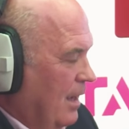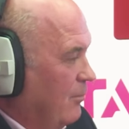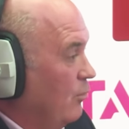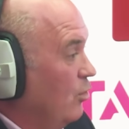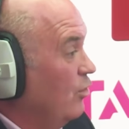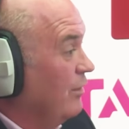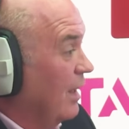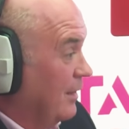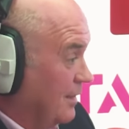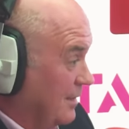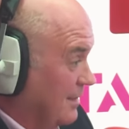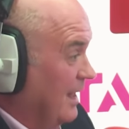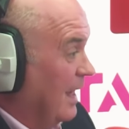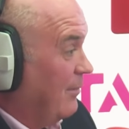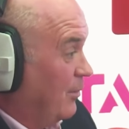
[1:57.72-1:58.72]
move out of
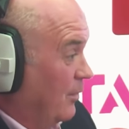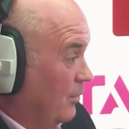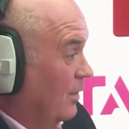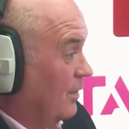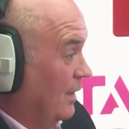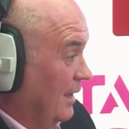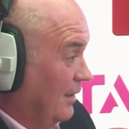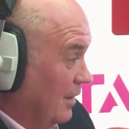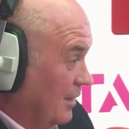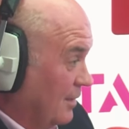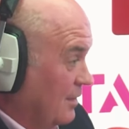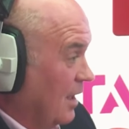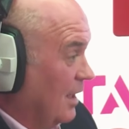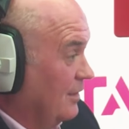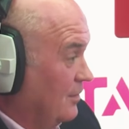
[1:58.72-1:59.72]
step with what either the
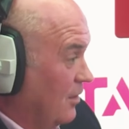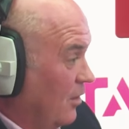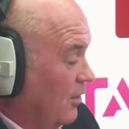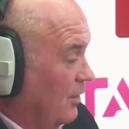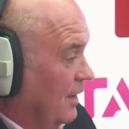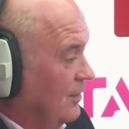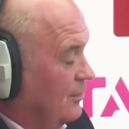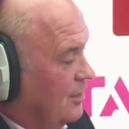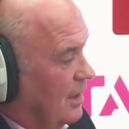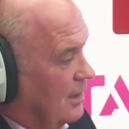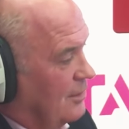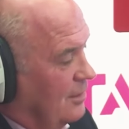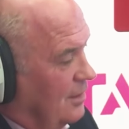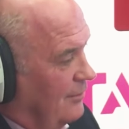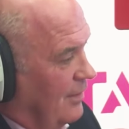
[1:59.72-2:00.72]
science or the
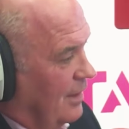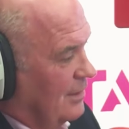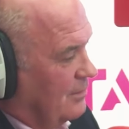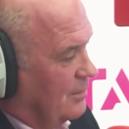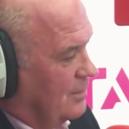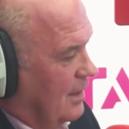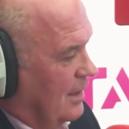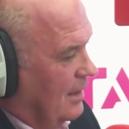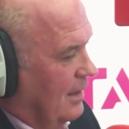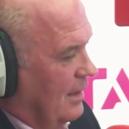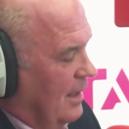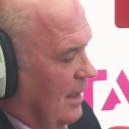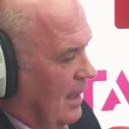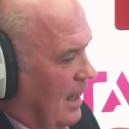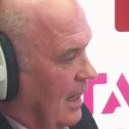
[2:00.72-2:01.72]
international advice was saying.
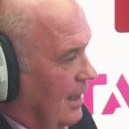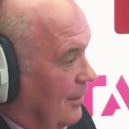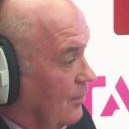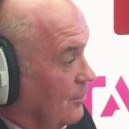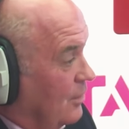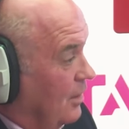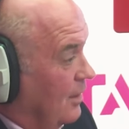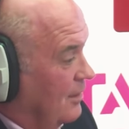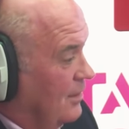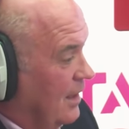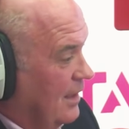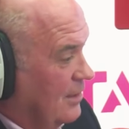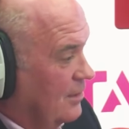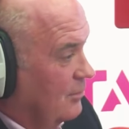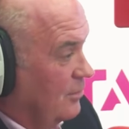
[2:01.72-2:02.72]
And in those early
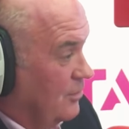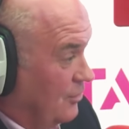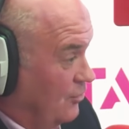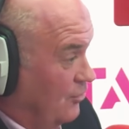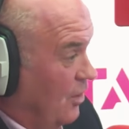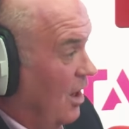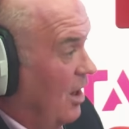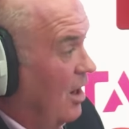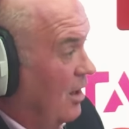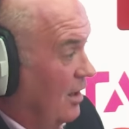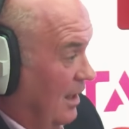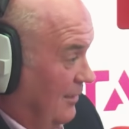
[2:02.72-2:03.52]
stages, there was strong